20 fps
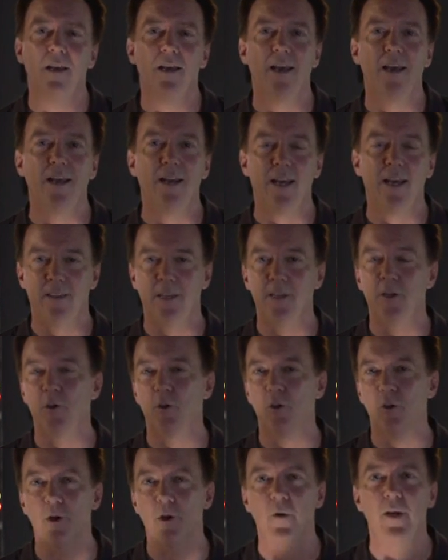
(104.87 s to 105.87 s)
And I think
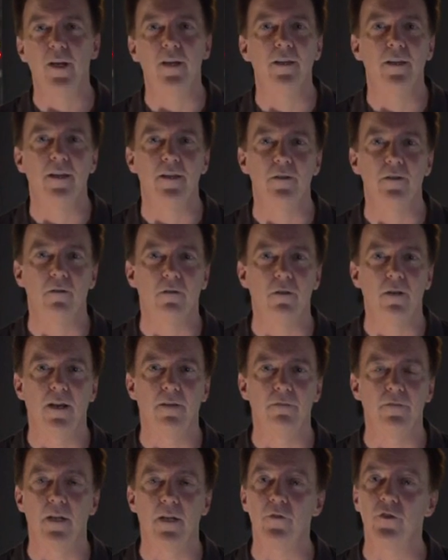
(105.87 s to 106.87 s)
you'll agree that you'll
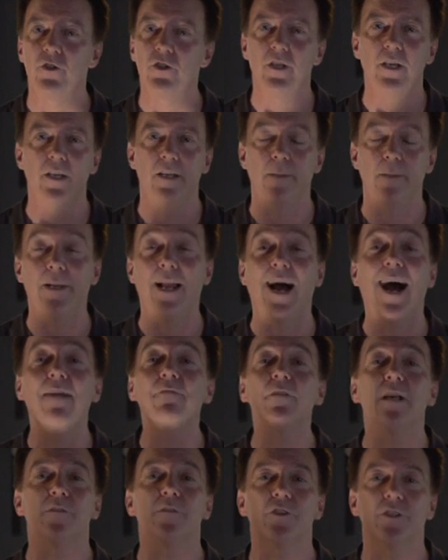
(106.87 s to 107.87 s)
have never seen, I mean, I've
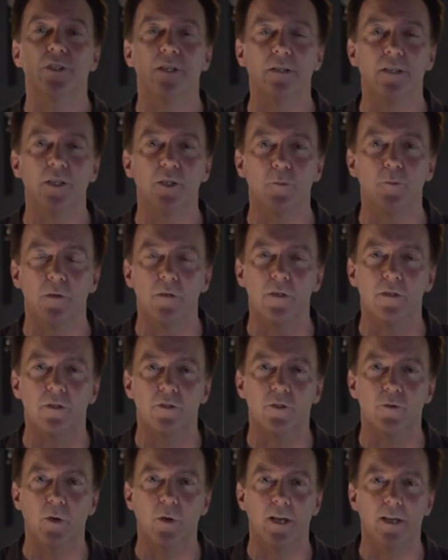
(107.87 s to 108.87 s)
never seen these movies
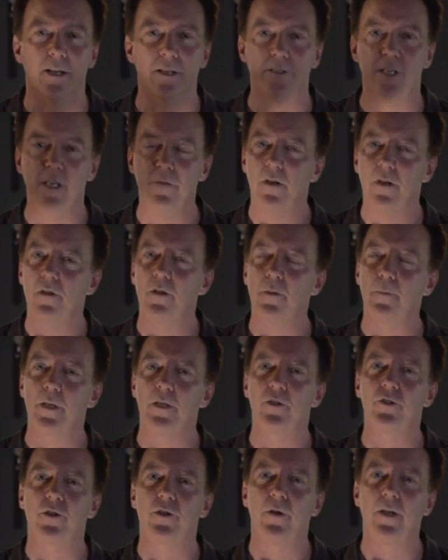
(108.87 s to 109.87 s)
this way, because even on the
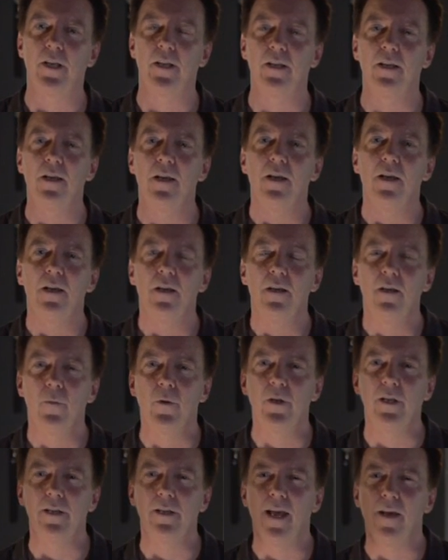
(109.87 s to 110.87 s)
big screen,
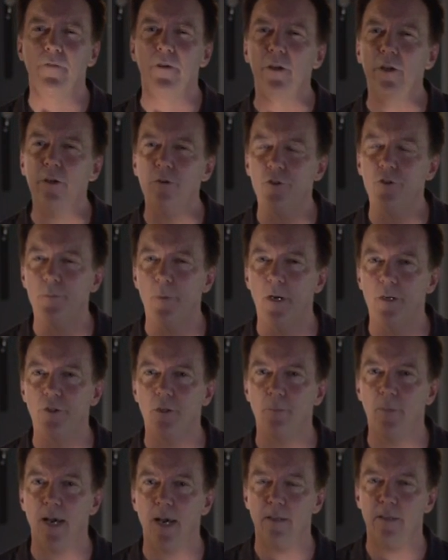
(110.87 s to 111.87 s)
we didn't have a huge
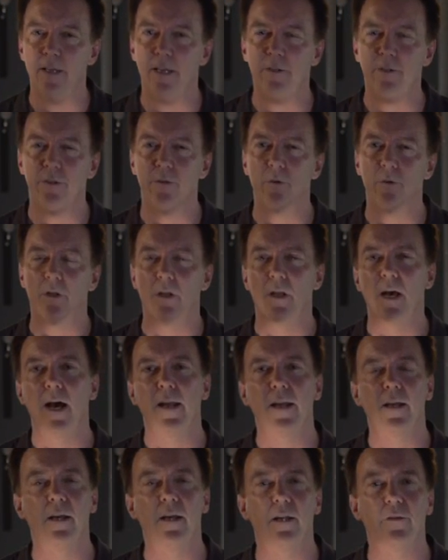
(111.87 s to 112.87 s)
budget back then to do a
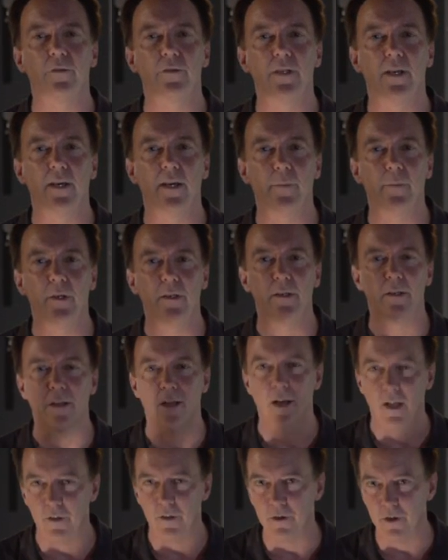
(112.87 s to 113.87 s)
lot of color timing and
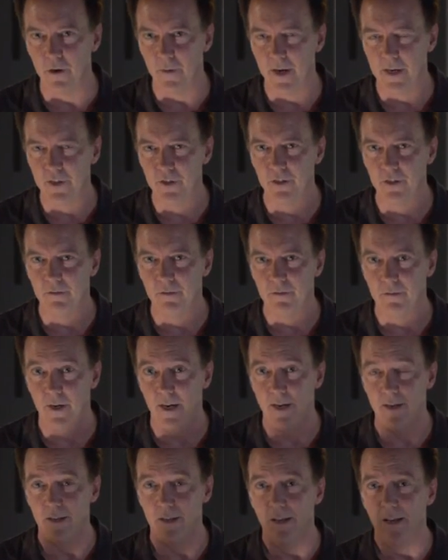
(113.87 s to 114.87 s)
color correction,
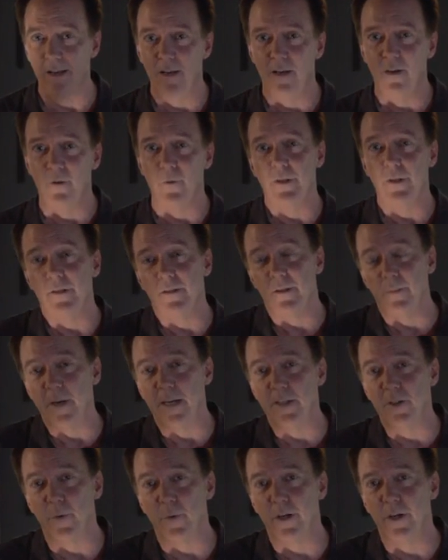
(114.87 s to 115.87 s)
right? We did the
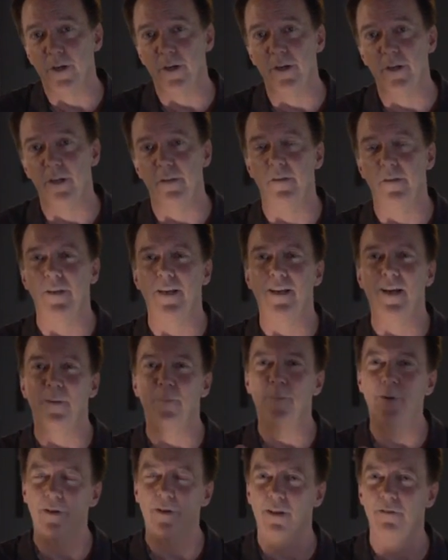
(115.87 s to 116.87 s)
best we could, and then they
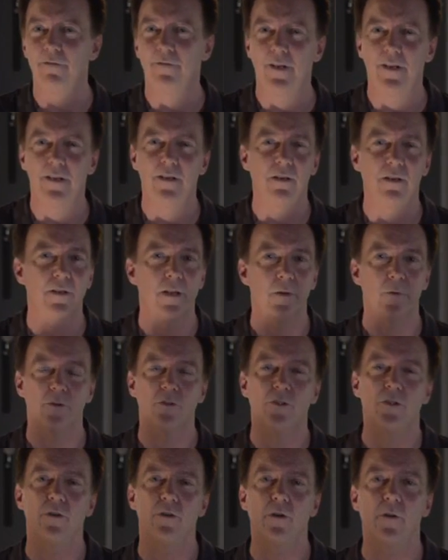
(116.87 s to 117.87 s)
got put on video, and they weren't
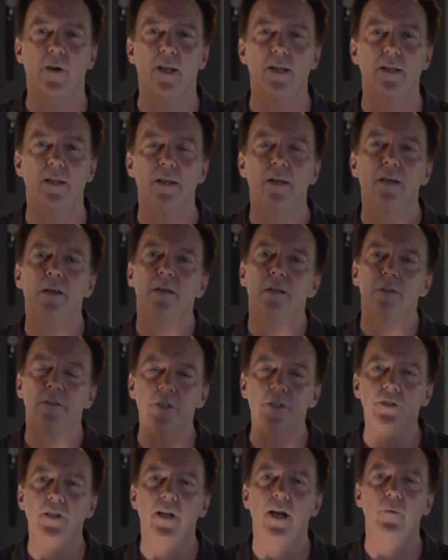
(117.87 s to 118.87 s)
so great.
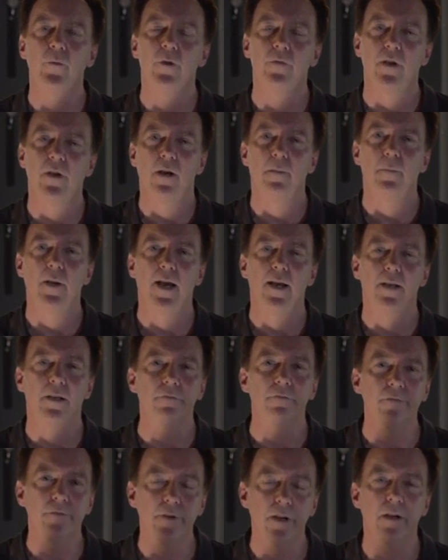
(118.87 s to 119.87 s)
This time we've gone back
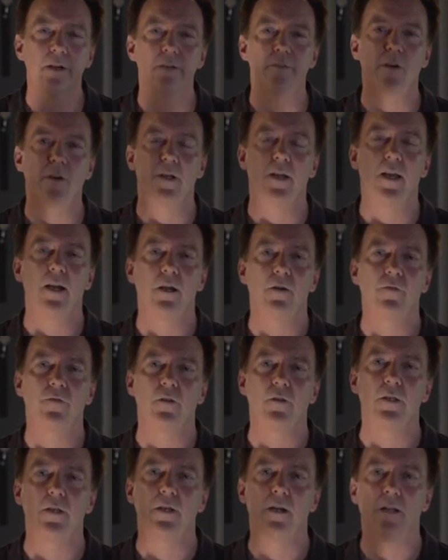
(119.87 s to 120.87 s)
and very, very
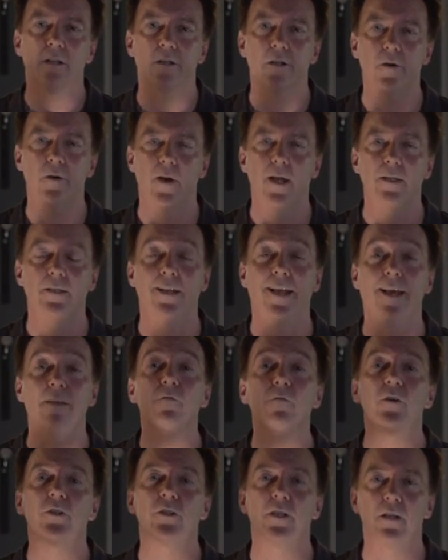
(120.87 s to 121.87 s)
carefully color corrected
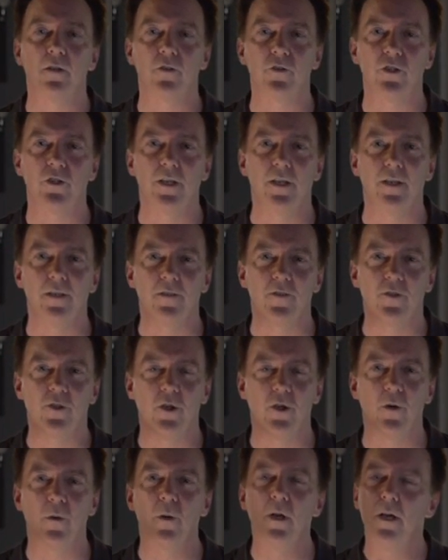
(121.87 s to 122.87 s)
every single scene.
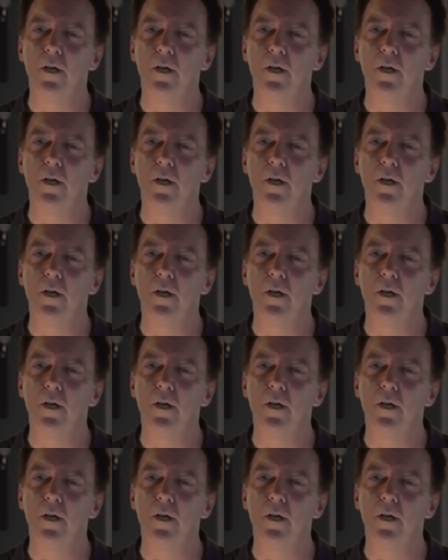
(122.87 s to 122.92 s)
So